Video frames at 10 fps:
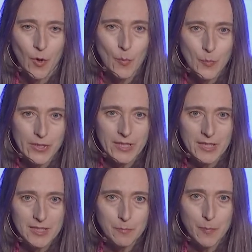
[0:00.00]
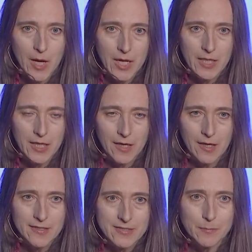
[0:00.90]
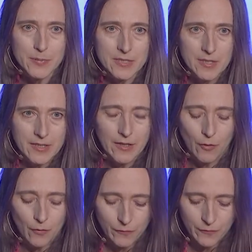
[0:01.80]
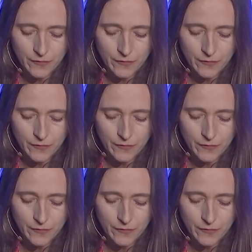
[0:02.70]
operated by a subsidiary of